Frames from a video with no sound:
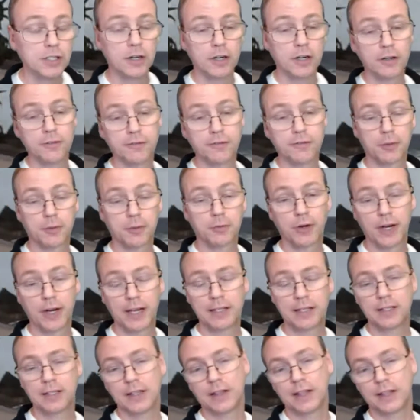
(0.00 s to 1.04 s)
heard from
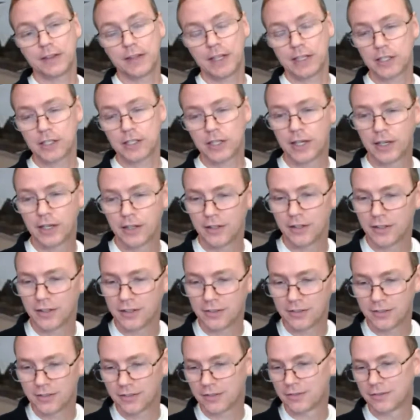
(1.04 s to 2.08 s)
Ranty that that channel
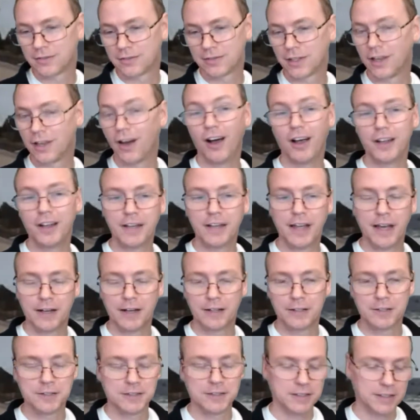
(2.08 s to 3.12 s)
is gone
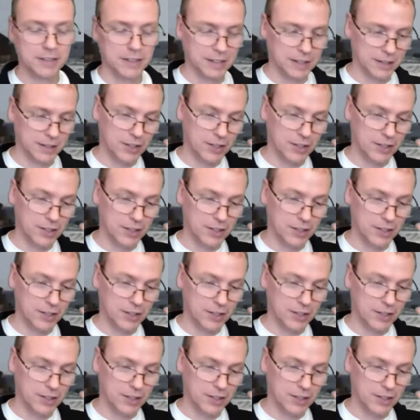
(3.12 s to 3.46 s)
now, shut